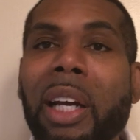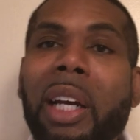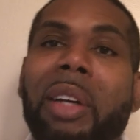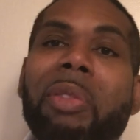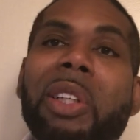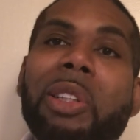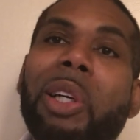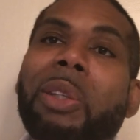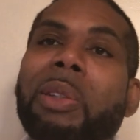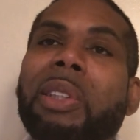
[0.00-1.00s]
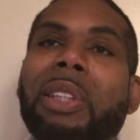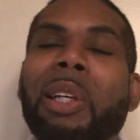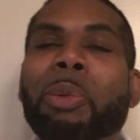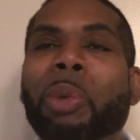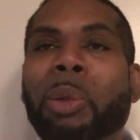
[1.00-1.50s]
of the church.
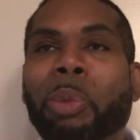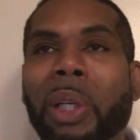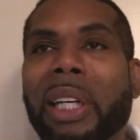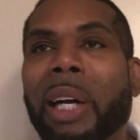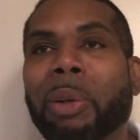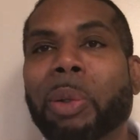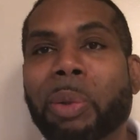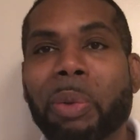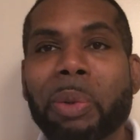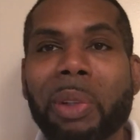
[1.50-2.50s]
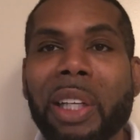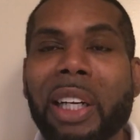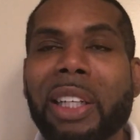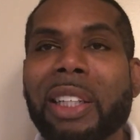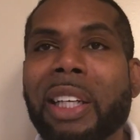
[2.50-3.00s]
And 1 week I'll go through
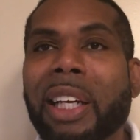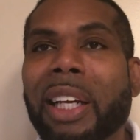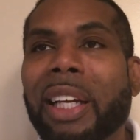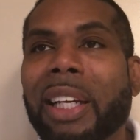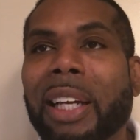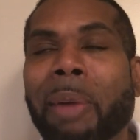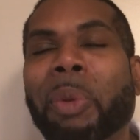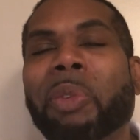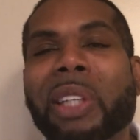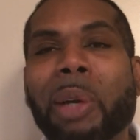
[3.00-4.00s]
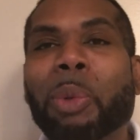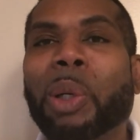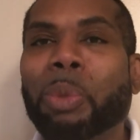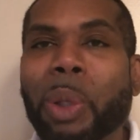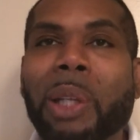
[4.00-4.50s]
that. I'm even take
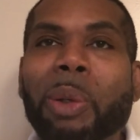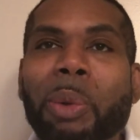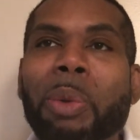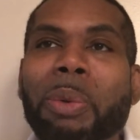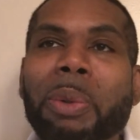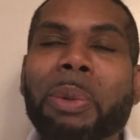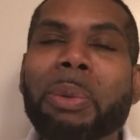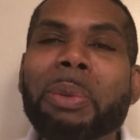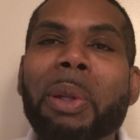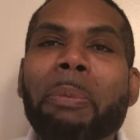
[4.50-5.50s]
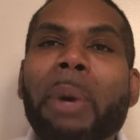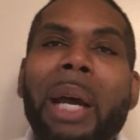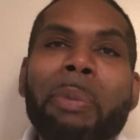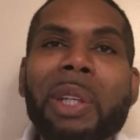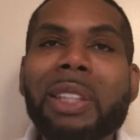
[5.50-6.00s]
1 week and go through the
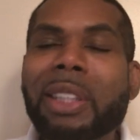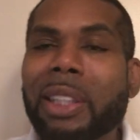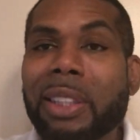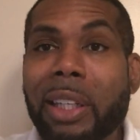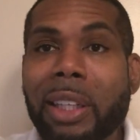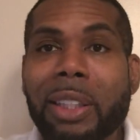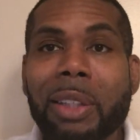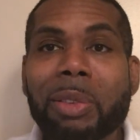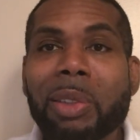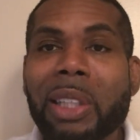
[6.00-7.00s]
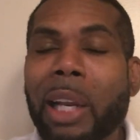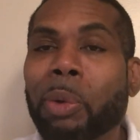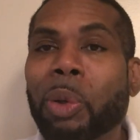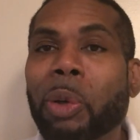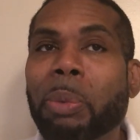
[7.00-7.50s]
Baptist distinctives, because I
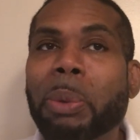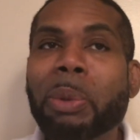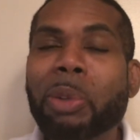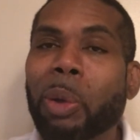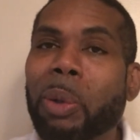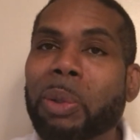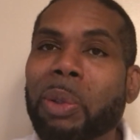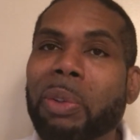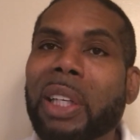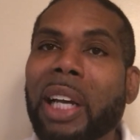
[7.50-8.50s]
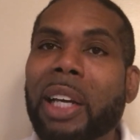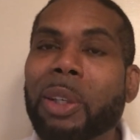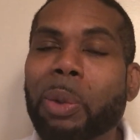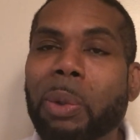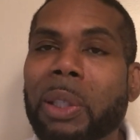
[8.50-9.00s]
don't know if people even know those three
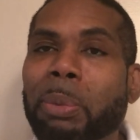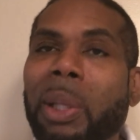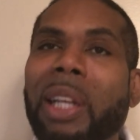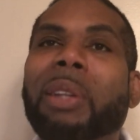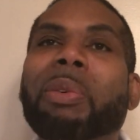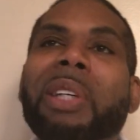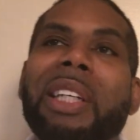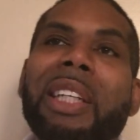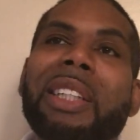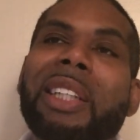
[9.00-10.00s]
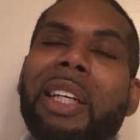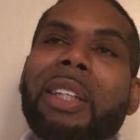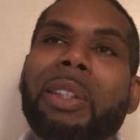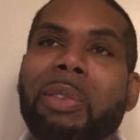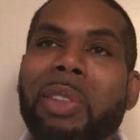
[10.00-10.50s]
categories, but they are three
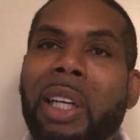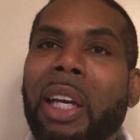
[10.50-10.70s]
distinctives